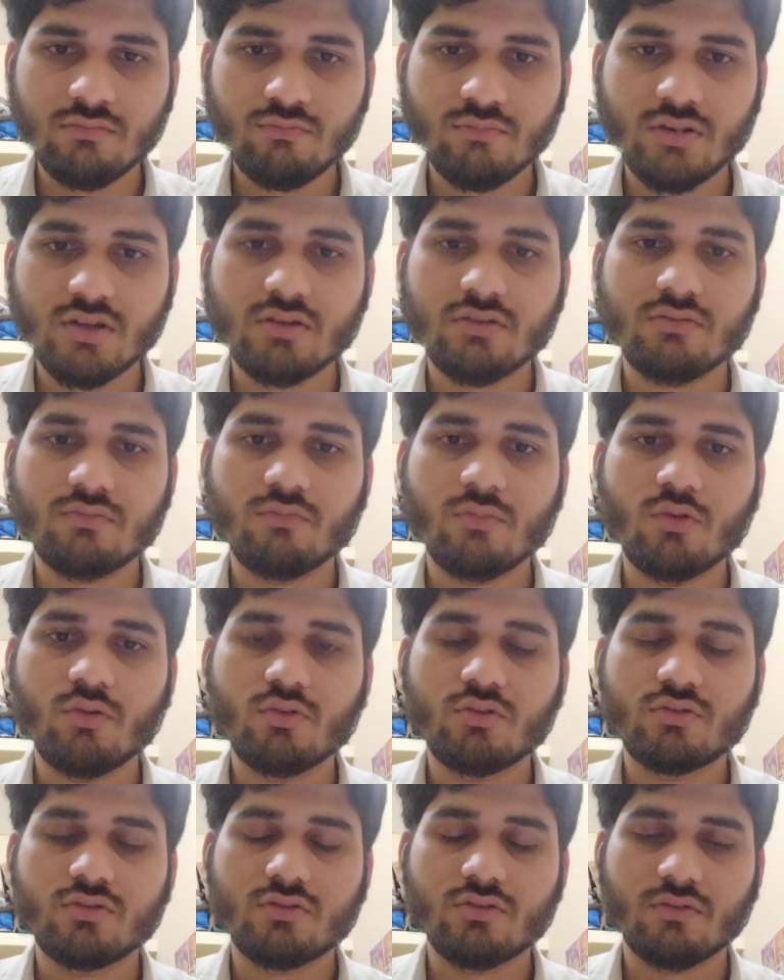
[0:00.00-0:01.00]
because
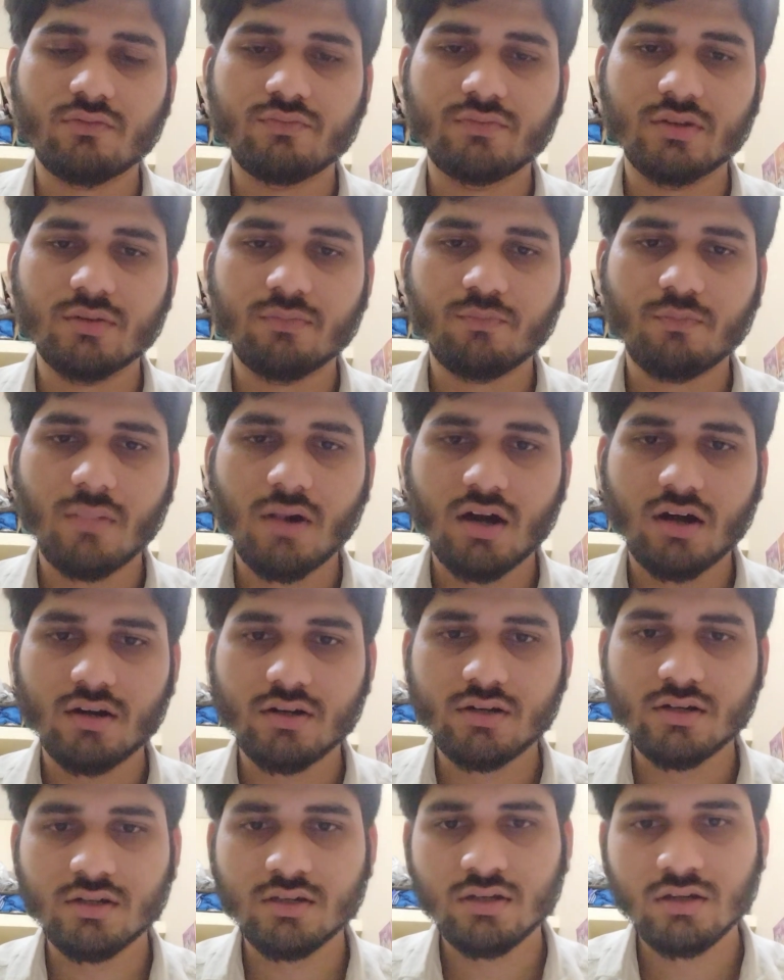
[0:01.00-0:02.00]
most of the part